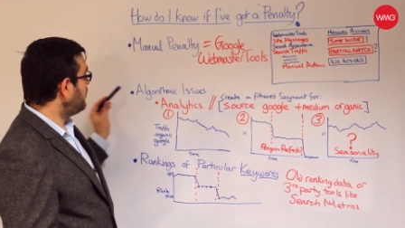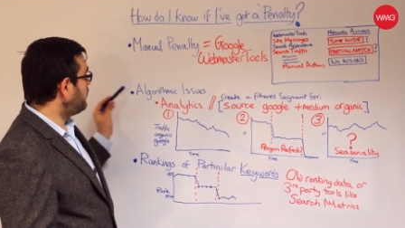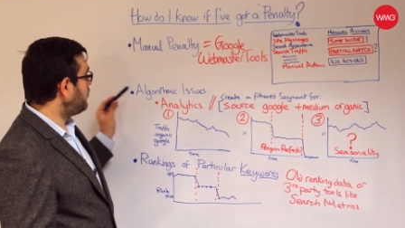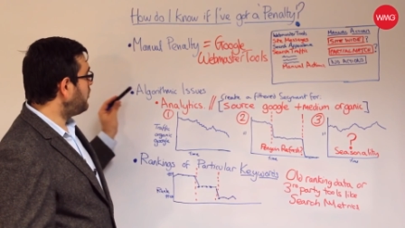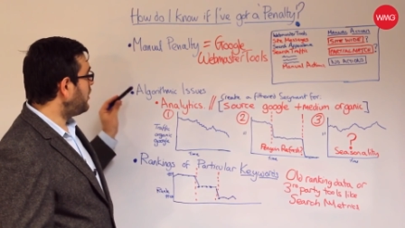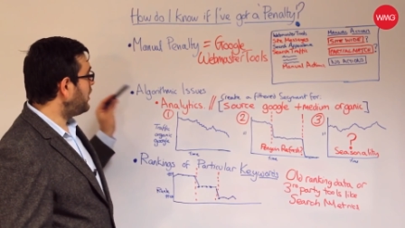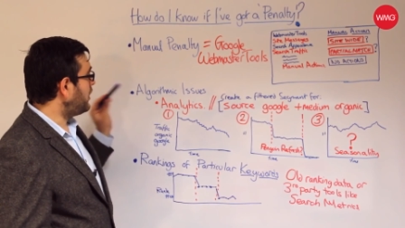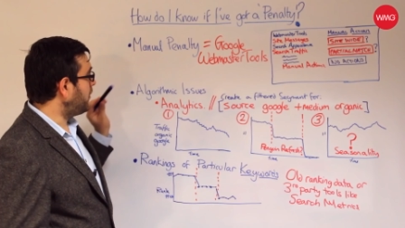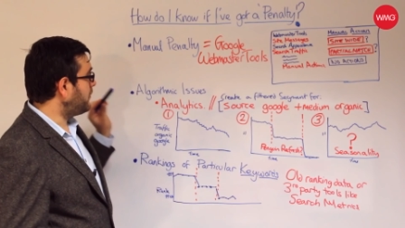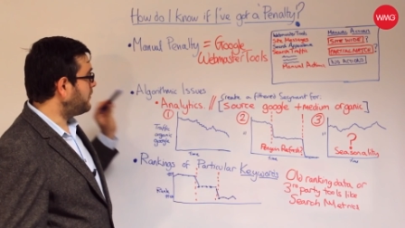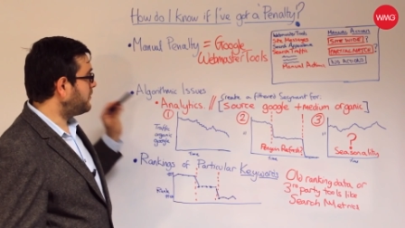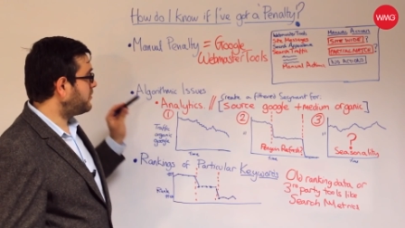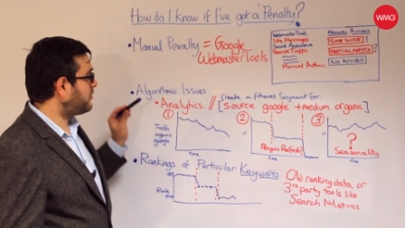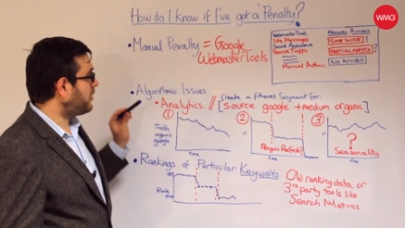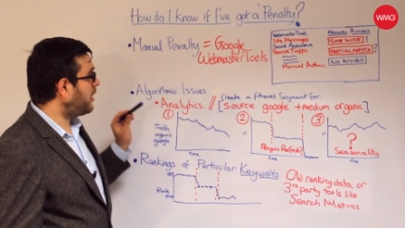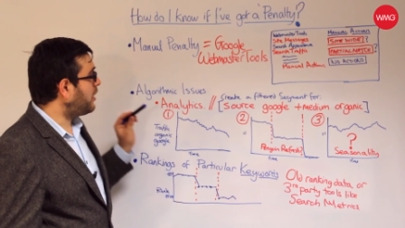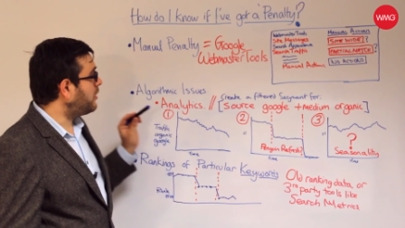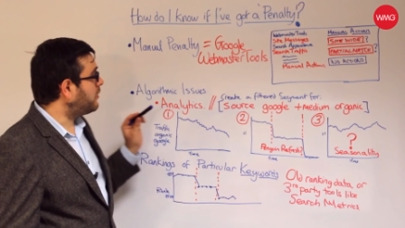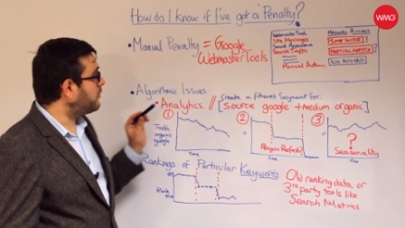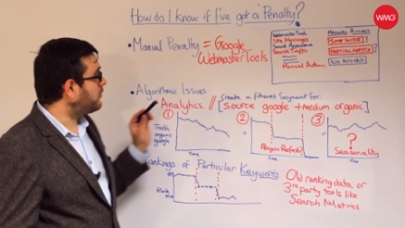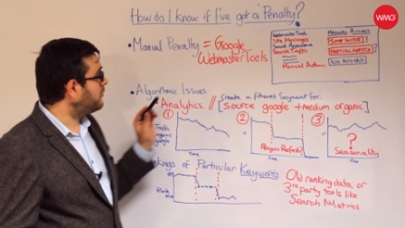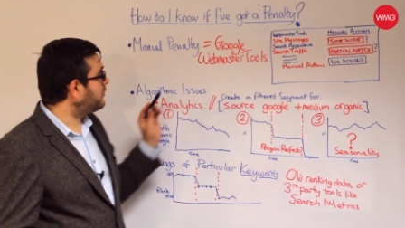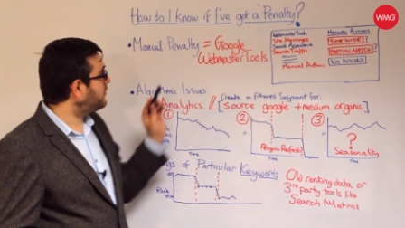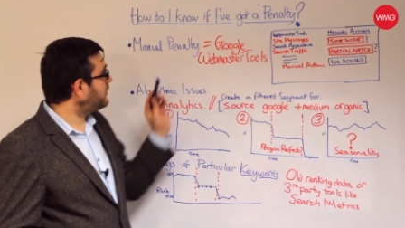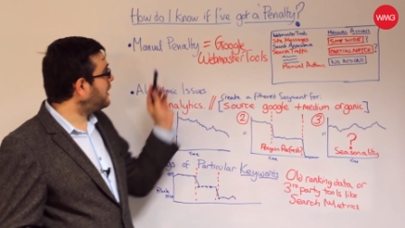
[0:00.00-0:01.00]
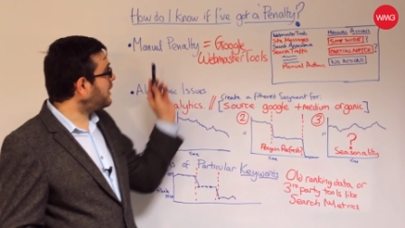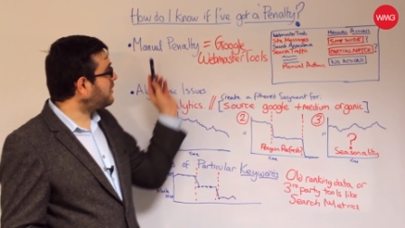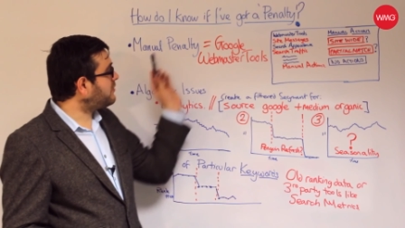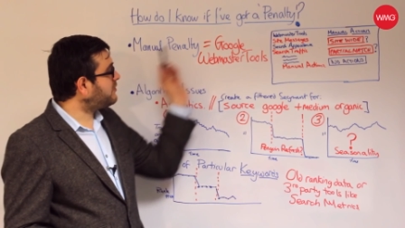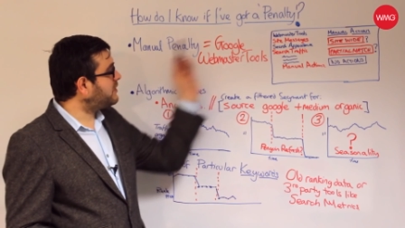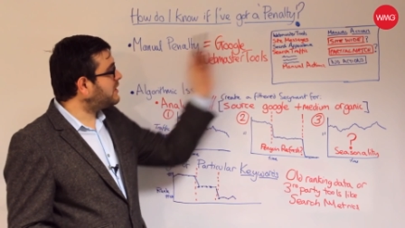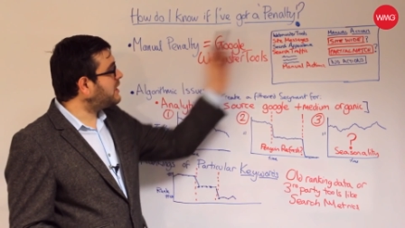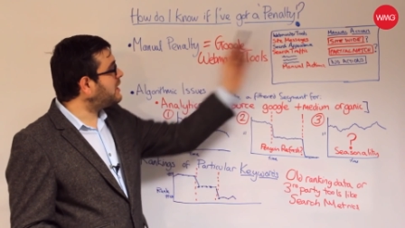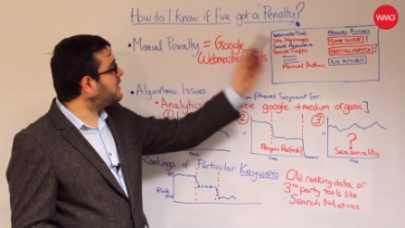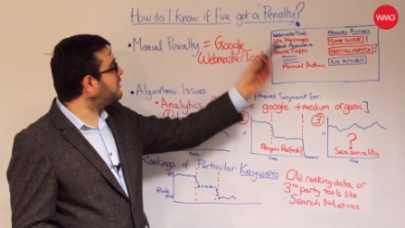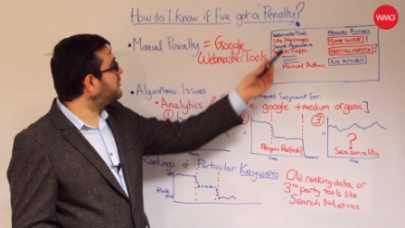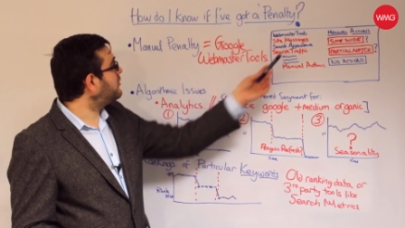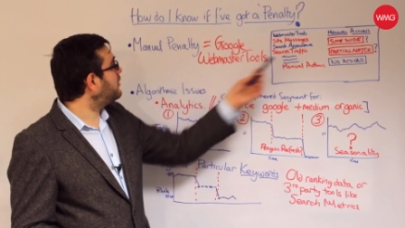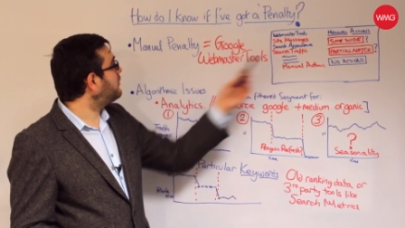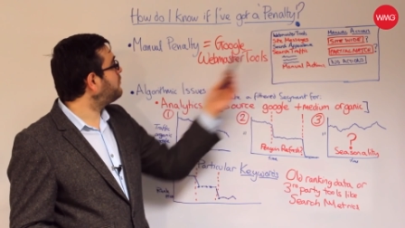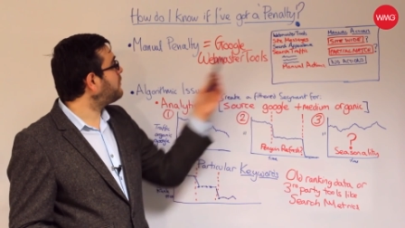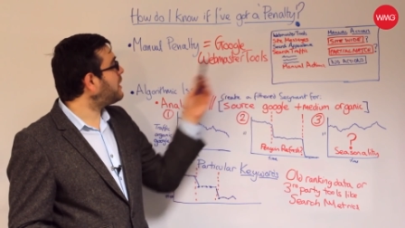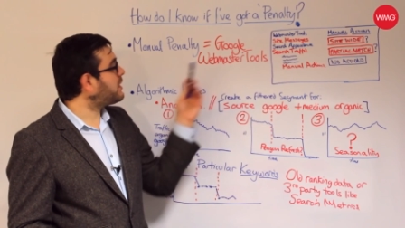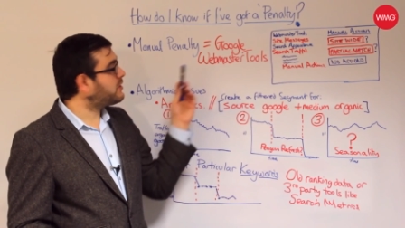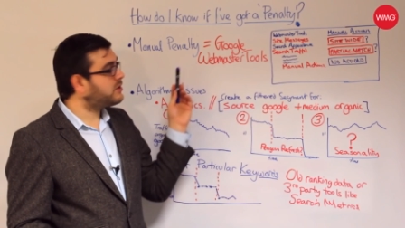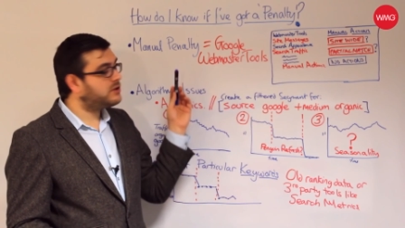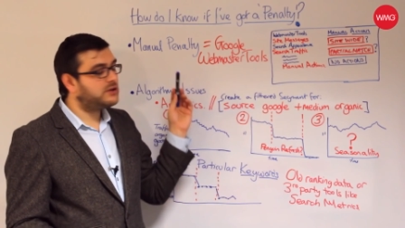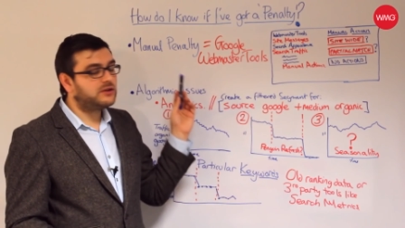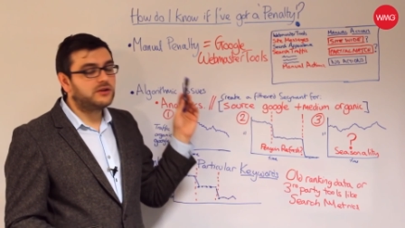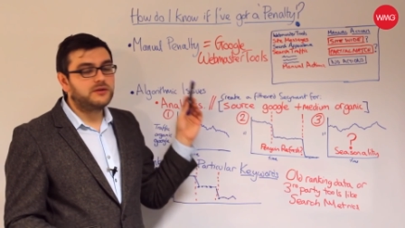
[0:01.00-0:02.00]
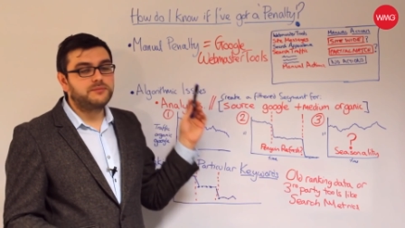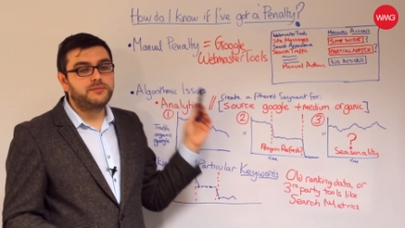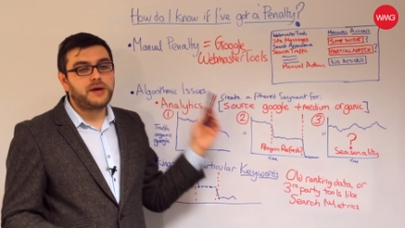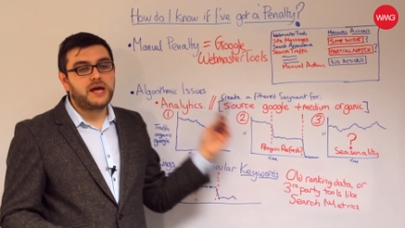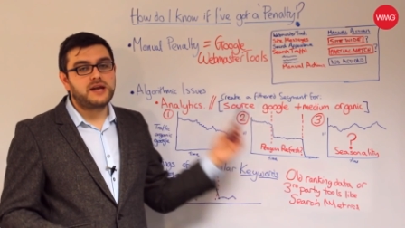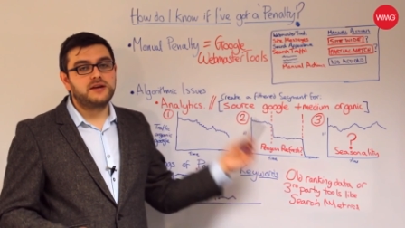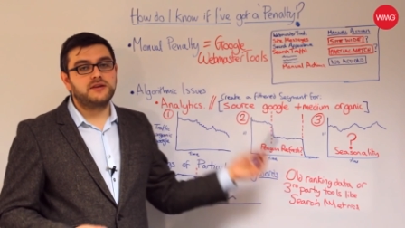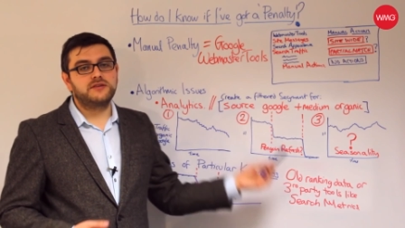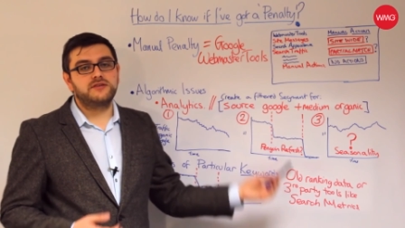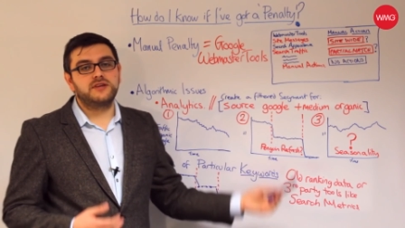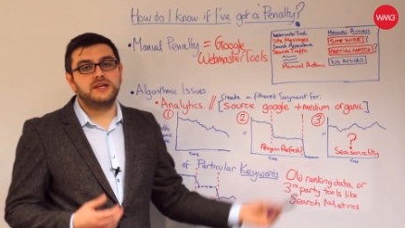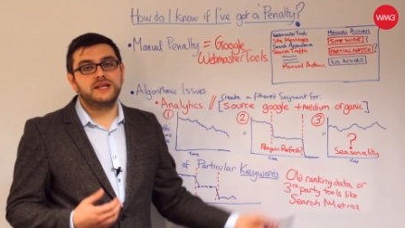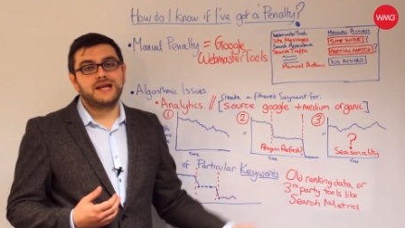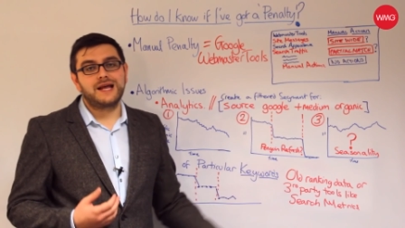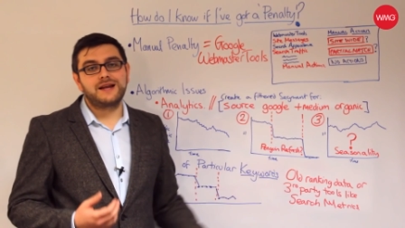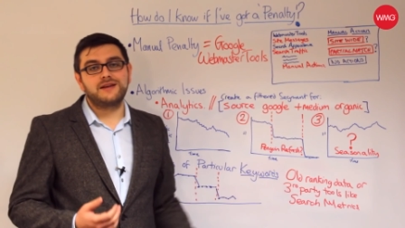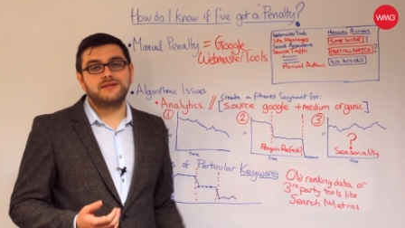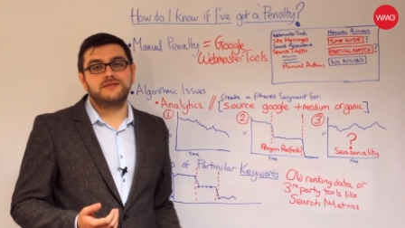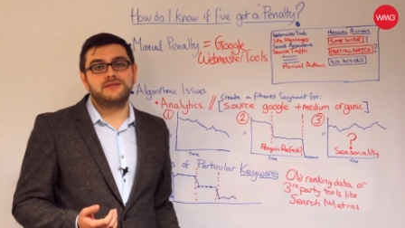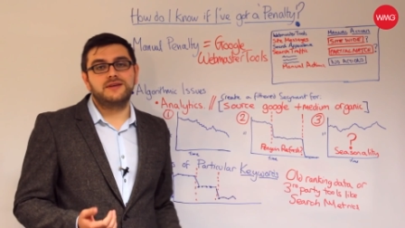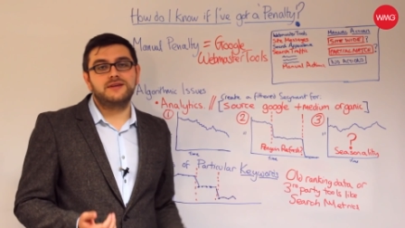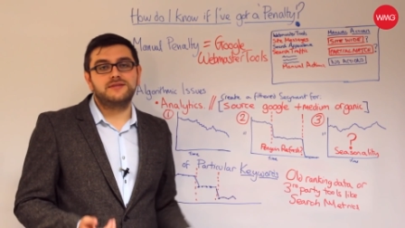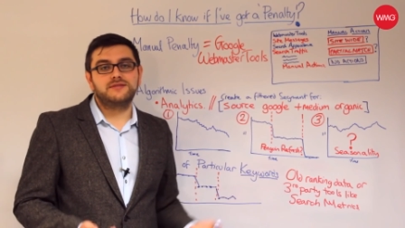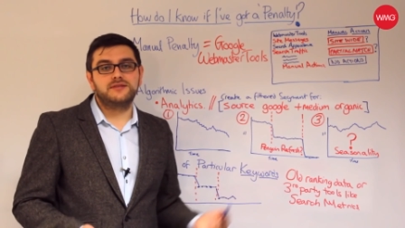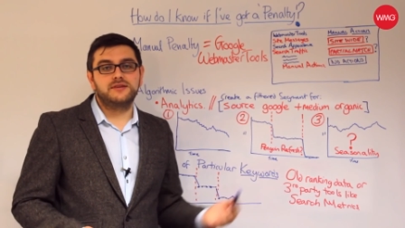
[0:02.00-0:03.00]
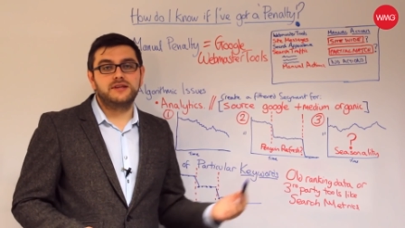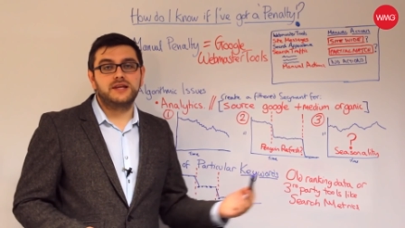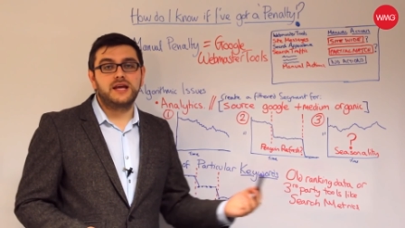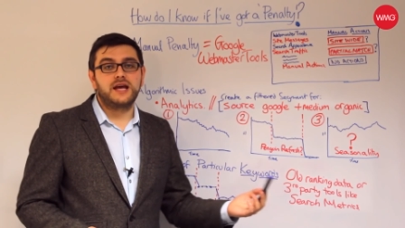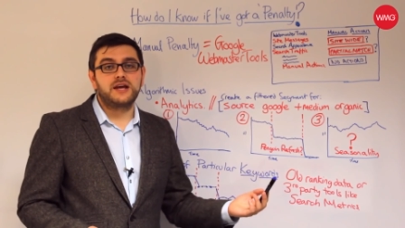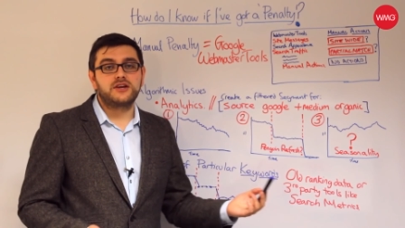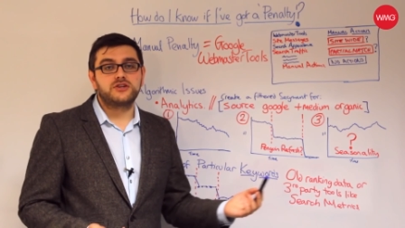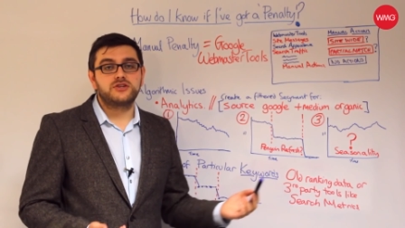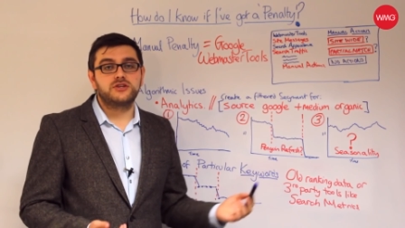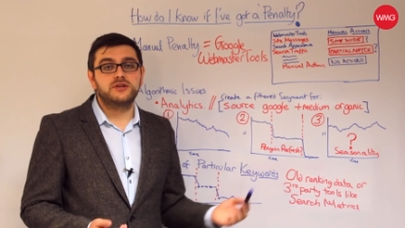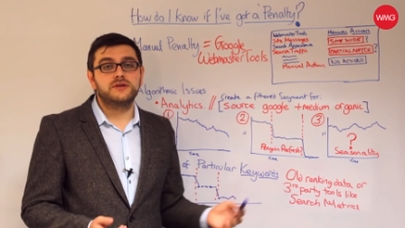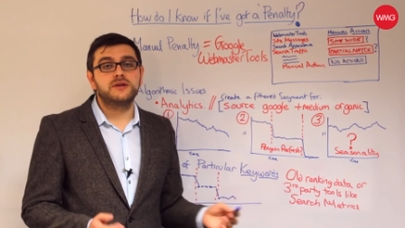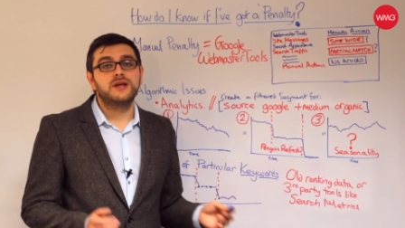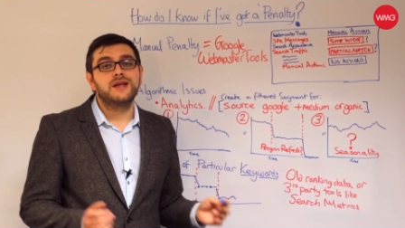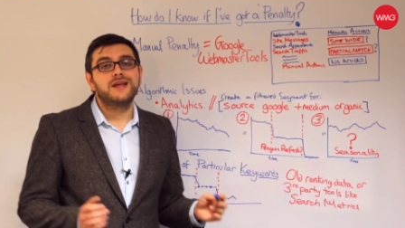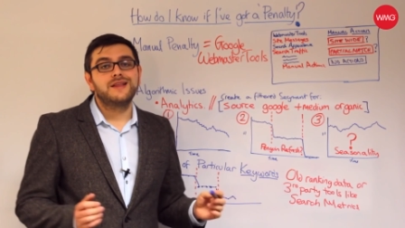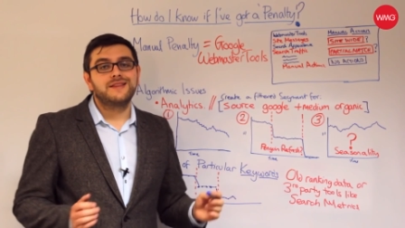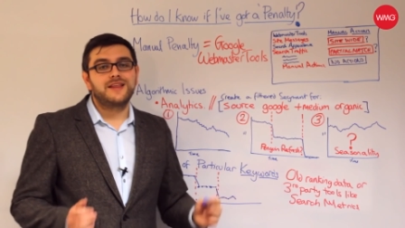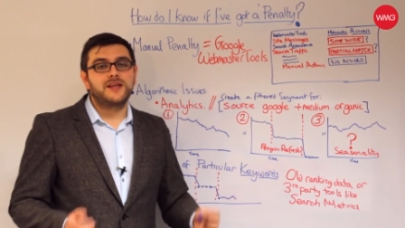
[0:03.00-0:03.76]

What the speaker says: Right, so that's the manual penalty analysis and the action.